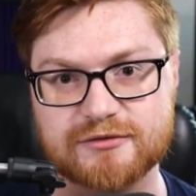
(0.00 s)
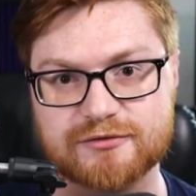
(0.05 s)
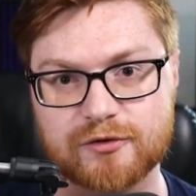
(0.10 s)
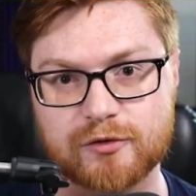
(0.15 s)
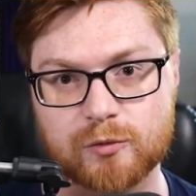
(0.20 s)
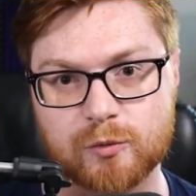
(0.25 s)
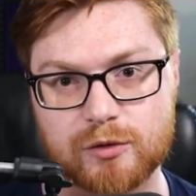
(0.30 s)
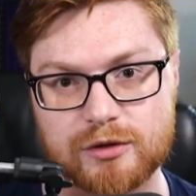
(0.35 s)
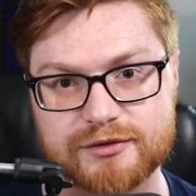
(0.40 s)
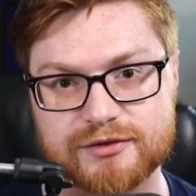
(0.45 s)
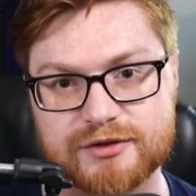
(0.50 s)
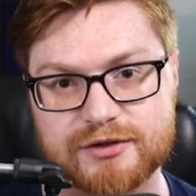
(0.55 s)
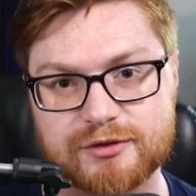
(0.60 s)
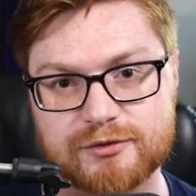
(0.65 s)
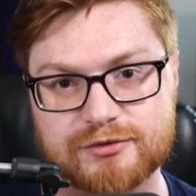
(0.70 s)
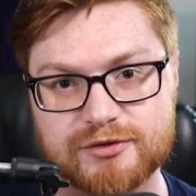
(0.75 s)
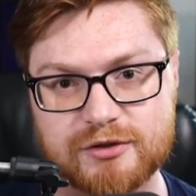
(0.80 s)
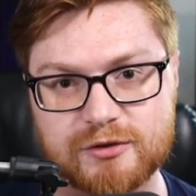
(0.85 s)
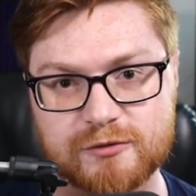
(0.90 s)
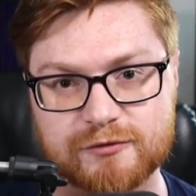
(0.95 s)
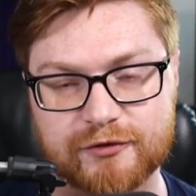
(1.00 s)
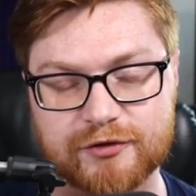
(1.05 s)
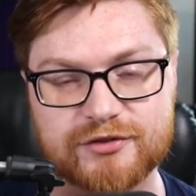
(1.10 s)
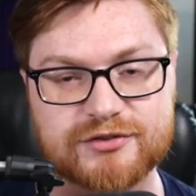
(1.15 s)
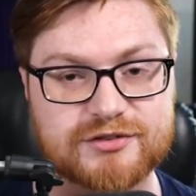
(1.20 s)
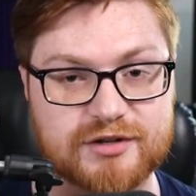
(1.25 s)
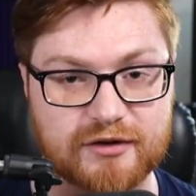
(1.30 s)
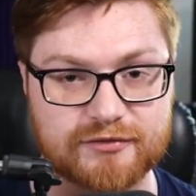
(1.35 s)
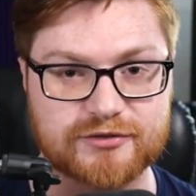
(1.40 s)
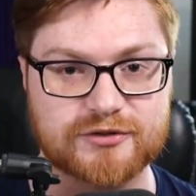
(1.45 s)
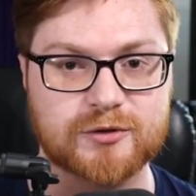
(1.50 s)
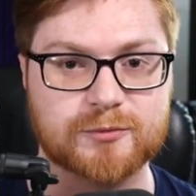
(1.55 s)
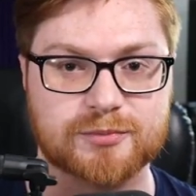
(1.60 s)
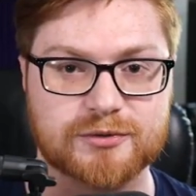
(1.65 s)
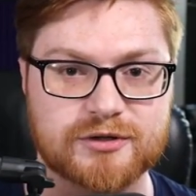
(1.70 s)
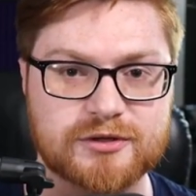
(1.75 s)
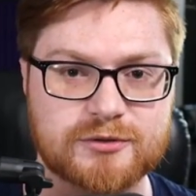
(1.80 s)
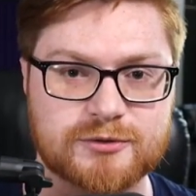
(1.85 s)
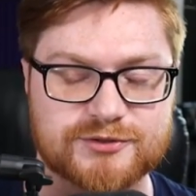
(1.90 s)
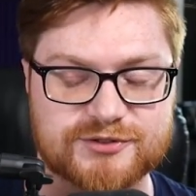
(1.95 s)
for the work that you do, for the stuff that you
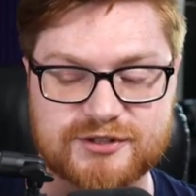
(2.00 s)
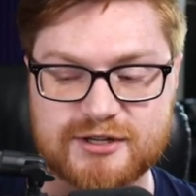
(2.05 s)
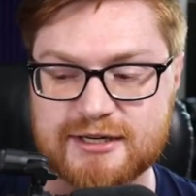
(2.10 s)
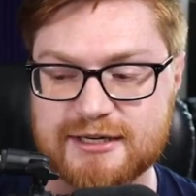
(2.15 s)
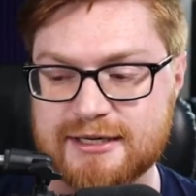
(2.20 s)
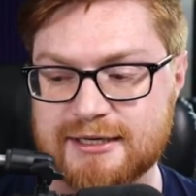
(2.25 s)
produce?